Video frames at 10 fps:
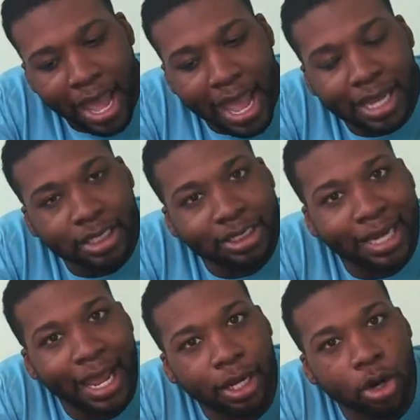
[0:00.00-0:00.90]
and
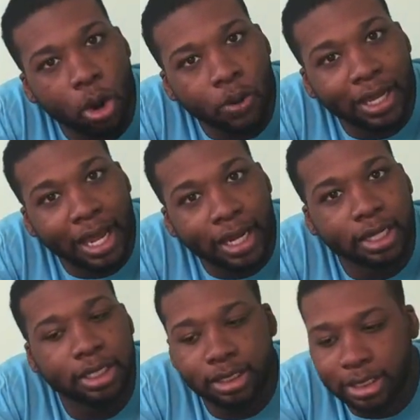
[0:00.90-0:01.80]
stay in your own
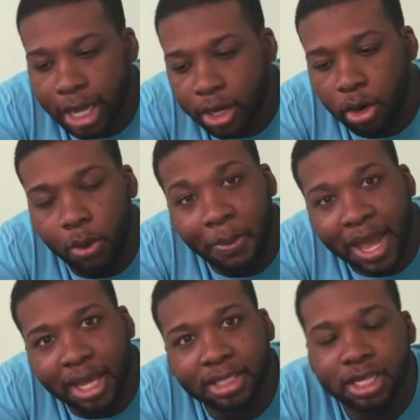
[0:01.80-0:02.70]
lane, stay in your own
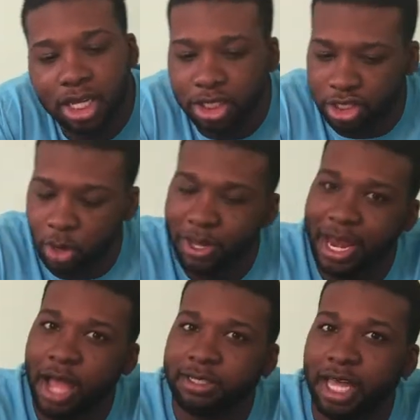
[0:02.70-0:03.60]
pace. Don't
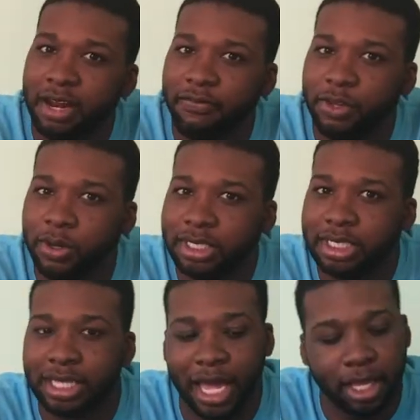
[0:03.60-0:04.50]
let outside
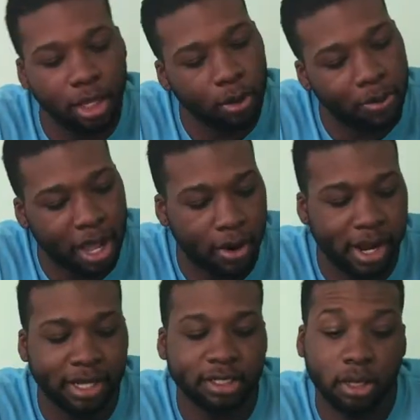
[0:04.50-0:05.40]
influences like your
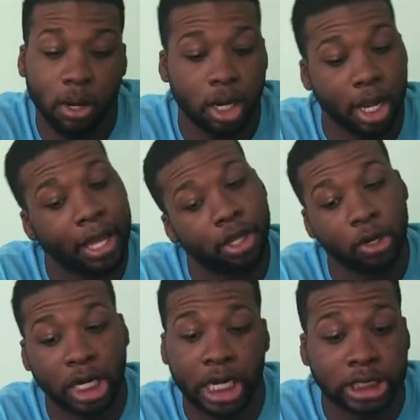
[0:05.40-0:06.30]
parents or like
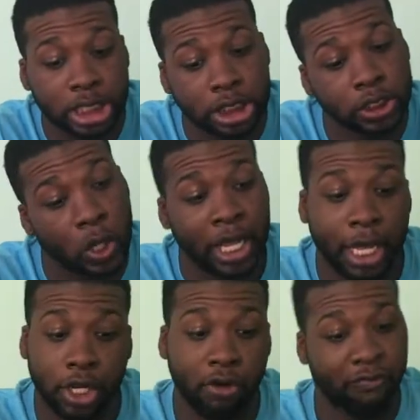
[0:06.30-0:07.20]
your cousins or
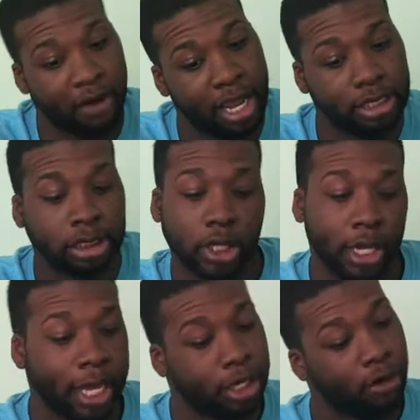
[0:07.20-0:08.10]
like your friends or
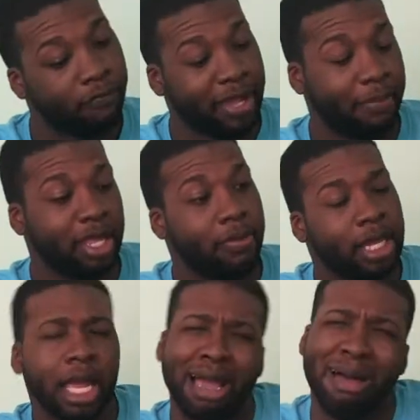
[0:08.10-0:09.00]
like your family be
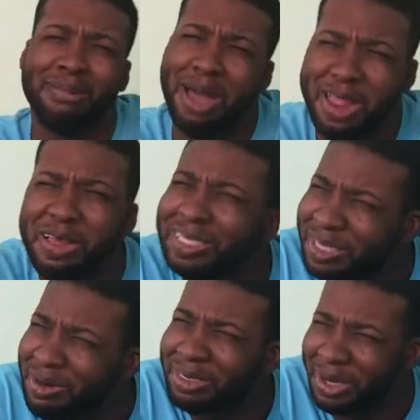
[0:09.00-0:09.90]
like, oh, are you
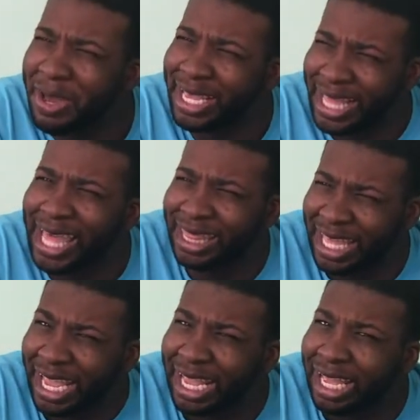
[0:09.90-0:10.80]
still doing that
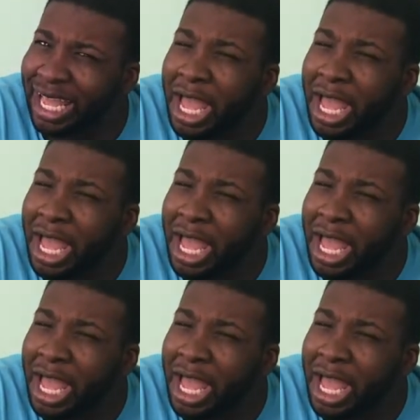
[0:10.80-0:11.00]
thing?